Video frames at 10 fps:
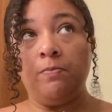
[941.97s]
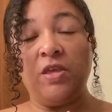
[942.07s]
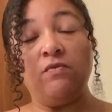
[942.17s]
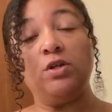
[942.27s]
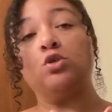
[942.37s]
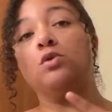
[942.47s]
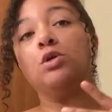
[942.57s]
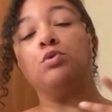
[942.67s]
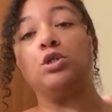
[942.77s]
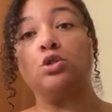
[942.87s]
eventually
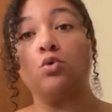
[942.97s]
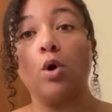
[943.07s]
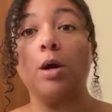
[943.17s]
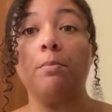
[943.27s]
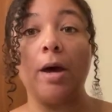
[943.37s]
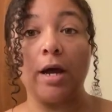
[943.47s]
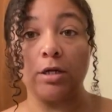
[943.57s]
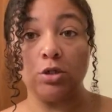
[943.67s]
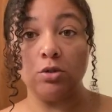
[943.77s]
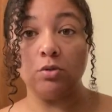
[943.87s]
restore it
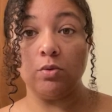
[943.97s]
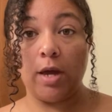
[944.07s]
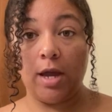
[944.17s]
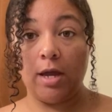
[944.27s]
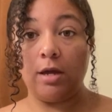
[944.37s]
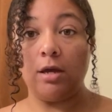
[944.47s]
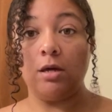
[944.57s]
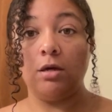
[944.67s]
back to a